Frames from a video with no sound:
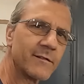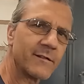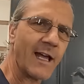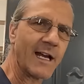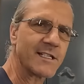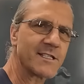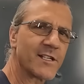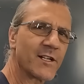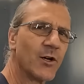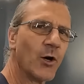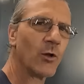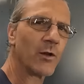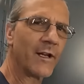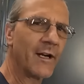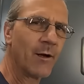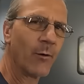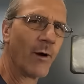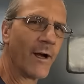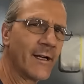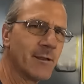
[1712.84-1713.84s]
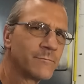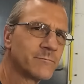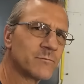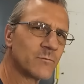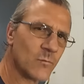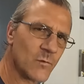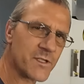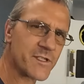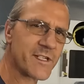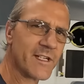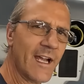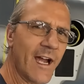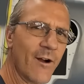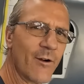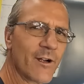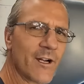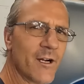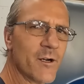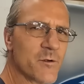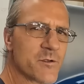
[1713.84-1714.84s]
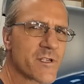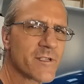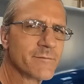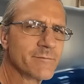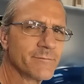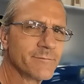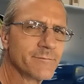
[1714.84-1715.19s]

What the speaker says: That's the goal anyway. We'll see how it goes.